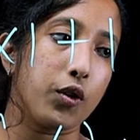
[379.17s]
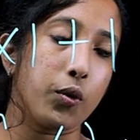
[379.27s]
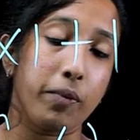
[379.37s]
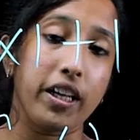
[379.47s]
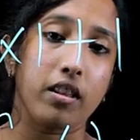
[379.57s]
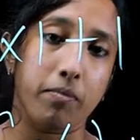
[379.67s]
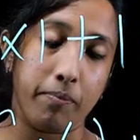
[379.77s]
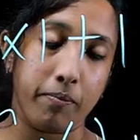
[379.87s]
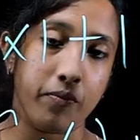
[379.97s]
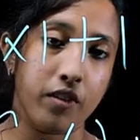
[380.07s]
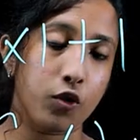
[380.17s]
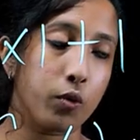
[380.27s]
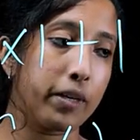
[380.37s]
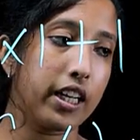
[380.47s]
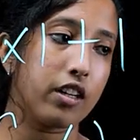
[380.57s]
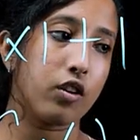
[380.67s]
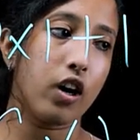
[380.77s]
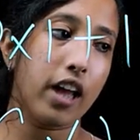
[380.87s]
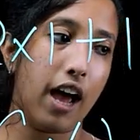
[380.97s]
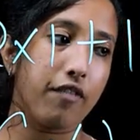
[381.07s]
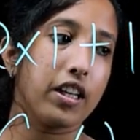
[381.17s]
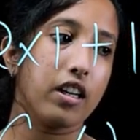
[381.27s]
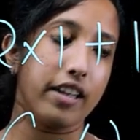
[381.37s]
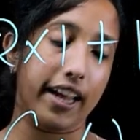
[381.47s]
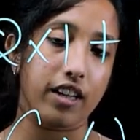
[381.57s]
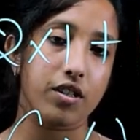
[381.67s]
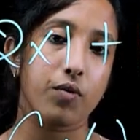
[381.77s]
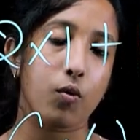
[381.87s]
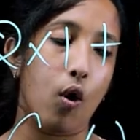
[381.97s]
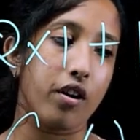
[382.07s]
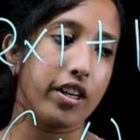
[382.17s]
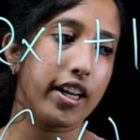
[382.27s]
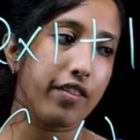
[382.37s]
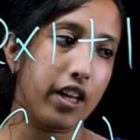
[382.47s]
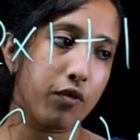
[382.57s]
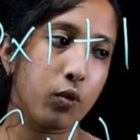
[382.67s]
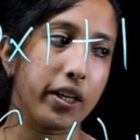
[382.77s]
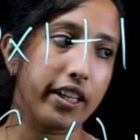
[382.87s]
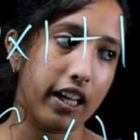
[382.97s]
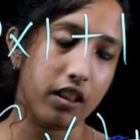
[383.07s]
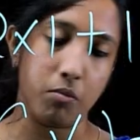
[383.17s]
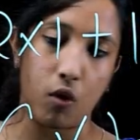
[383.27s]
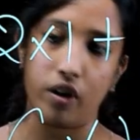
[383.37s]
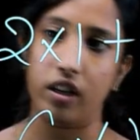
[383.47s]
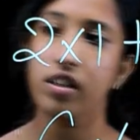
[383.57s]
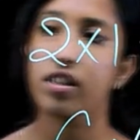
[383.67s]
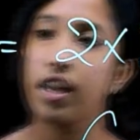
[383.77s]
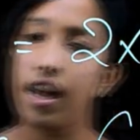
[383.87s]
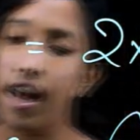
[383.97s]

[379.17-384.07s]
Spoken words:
to be not having a negative quantity, and therefore we take the modulus,